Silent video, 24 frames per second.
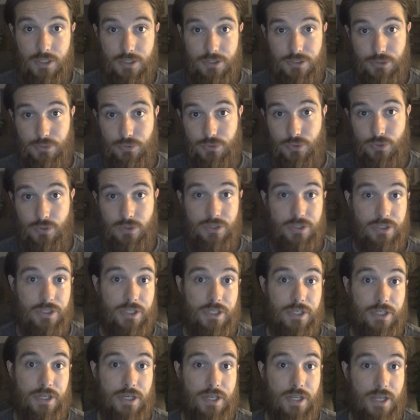She was going to
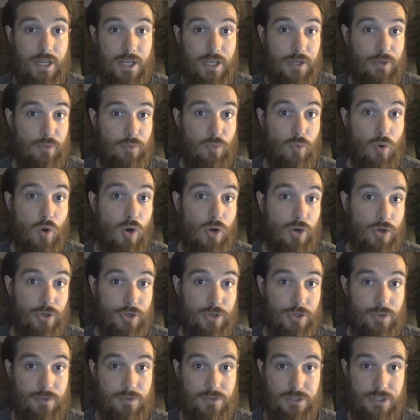need a
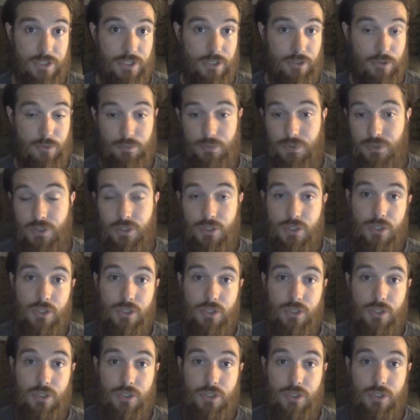walker to help,